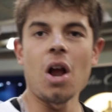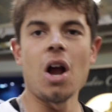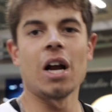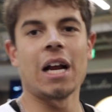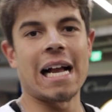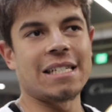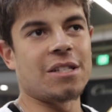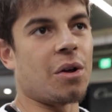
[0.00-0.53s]
All
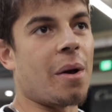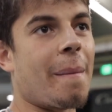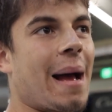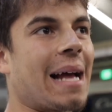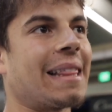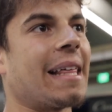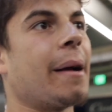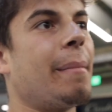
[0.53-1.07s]
right, guys, the only
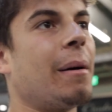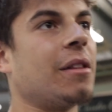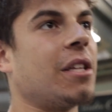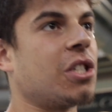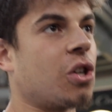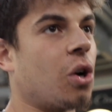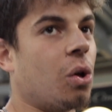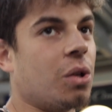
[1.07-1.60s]
bad thing about
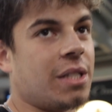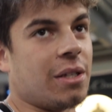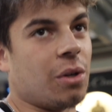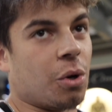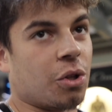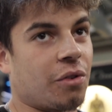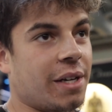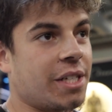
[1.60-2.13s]
this Golden's in
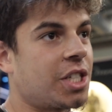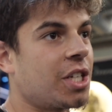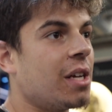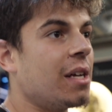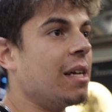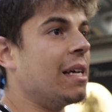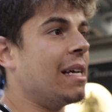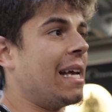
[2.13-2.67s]
Northridge
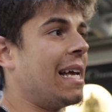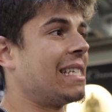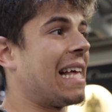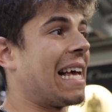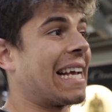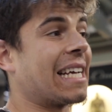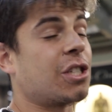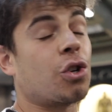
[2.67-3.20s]
is
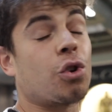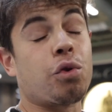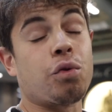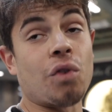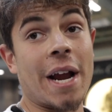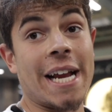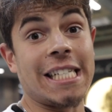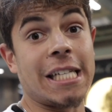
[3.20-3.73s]
that it gets
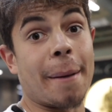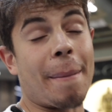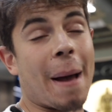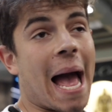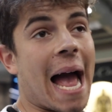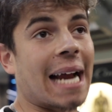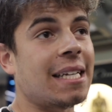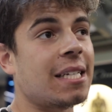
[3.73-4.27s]
crazy
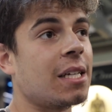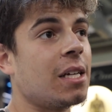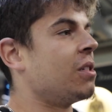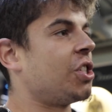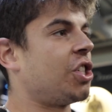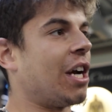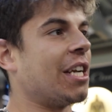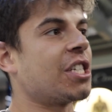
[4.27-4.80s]
packed.
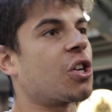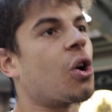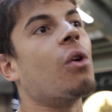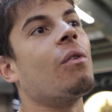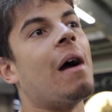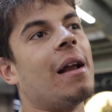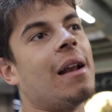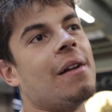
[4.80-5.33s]
Should I just go
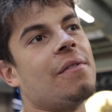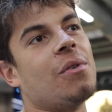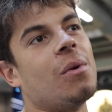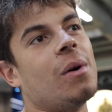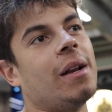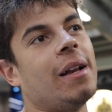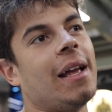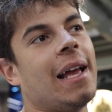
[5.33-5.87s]
around
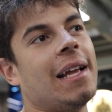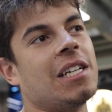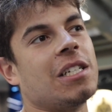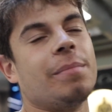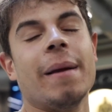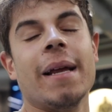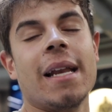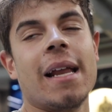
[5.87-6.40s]
everyone and
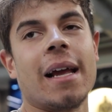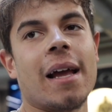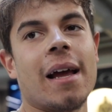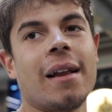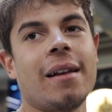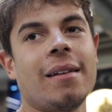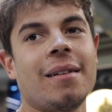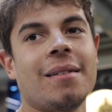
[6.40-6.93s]
just be a
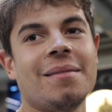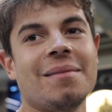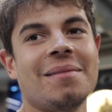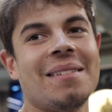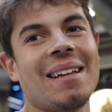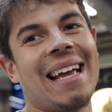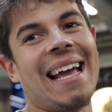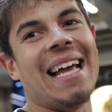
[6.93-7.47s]
dickhead?
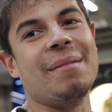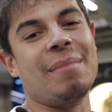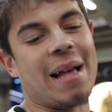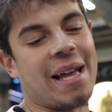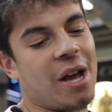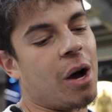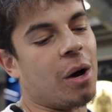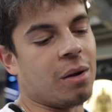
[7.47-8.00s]
And be
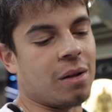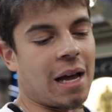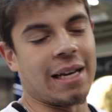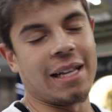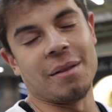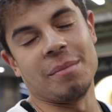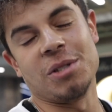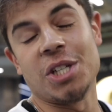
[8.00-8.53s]
like, yo, I
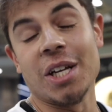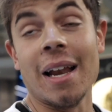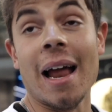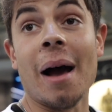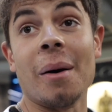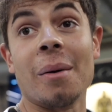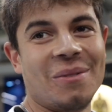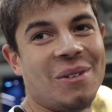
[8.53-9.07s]
need the machine
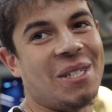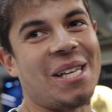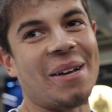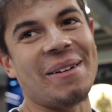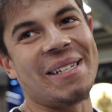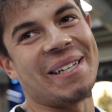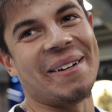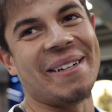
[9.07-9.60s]
now. Would you take
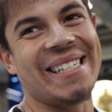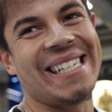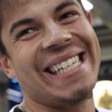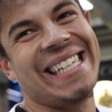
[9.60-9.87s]
me serious?